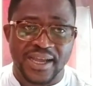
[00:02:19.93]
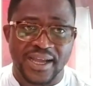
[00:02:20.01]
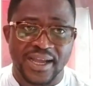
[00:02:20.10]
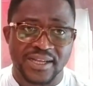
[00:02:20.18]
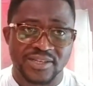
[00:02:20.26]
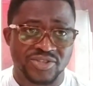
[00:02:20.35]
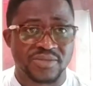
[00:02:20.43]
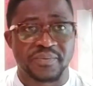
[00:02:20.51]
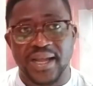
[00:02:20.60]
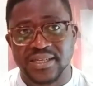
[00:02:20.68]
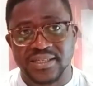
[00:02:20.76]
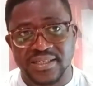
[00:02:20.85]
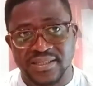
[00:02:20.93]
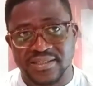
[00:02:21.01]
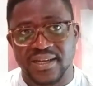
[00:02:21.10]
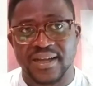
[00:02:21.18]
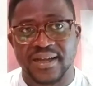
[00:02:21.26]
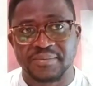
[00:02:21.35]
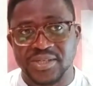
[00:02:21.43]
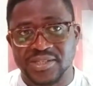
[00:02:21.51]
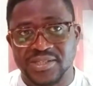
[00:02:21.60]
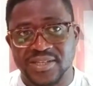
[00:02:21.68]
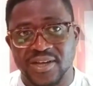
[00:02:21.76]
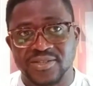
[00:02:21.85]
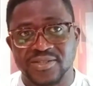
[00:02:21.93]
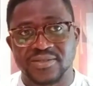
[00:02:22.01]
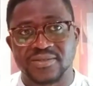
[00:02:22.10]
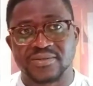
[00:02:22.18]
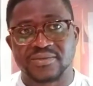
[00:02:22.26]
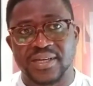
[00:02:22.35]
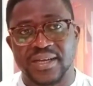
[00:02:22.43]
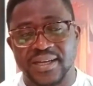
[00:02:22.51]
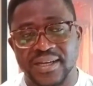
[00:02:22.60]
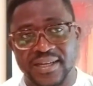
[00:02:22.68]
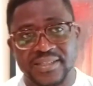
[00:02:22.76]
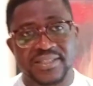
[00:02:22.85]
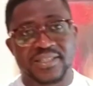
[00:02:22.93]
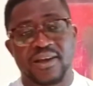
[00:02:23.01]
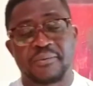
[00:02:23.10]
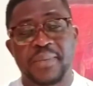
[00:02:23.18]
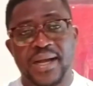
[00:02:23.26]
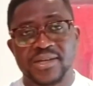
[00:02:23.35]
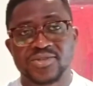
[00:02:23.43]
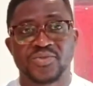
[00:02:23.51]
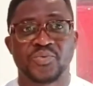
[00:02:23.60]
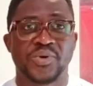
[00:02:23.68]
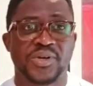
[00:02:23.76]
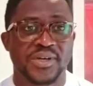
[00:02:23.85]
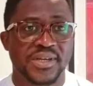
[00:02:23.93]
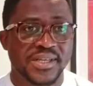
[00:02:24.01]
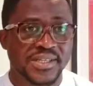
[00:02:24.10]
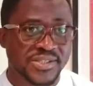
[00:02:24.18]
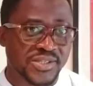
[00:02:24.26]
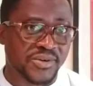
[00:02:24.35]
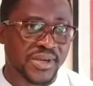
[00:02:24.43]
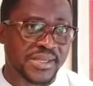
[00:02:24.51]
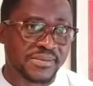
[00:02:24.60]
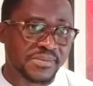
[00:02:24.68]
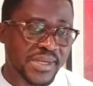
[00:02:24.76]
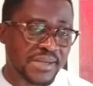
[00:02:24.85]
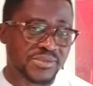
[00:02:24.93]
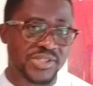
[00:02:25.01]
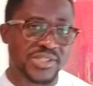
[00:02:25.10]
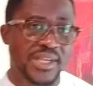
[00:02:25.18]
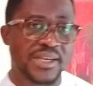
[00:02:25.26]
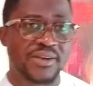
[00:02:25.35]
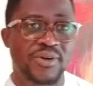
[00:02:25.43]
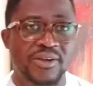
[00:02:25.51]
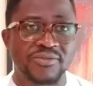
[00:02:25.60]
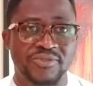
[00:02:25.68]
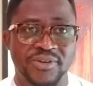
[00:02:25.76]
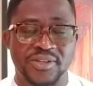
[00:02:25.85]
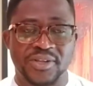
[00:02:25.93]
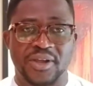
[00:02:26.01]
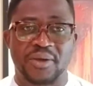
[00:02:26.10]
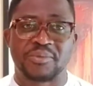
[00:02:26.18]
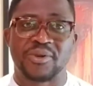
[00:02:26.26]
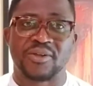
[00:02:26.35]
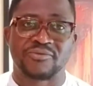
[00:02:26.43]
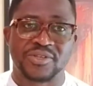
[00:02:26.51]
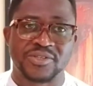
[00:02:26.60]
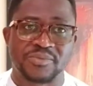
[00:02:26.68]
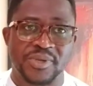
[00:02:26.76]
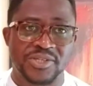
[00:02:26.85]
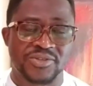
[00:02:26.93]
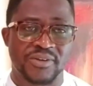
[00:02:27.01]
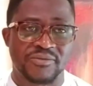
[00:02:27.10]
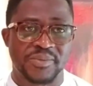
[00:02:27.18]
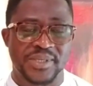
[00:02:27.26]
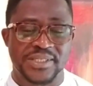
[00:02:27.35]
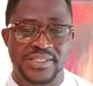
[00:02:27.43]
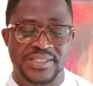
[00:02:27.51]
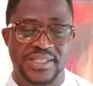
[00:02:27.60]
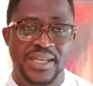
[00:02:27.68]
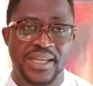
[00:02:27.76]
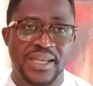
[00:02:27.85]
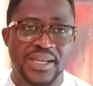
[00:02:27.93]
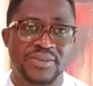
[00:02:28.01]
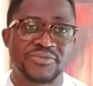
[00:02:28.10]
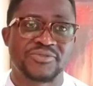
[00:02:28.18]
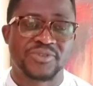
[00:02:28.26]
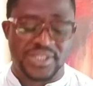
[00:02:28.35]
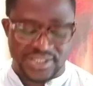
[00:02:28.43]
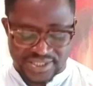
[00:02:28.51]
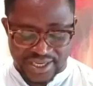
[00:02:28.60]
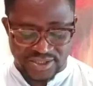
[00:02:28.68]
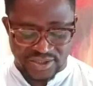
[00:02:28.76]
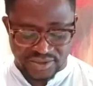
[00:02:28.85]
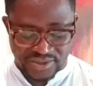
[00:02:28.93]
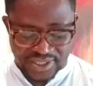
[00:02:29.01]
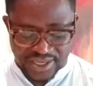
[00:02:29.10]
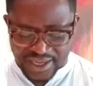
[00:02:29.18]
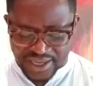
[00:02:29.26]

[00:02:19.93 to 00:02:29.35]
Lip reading: And she's back in Qatar because she's gone back to work. So I'm just staying around for another couple of weeks to make sure everybody's fully settled.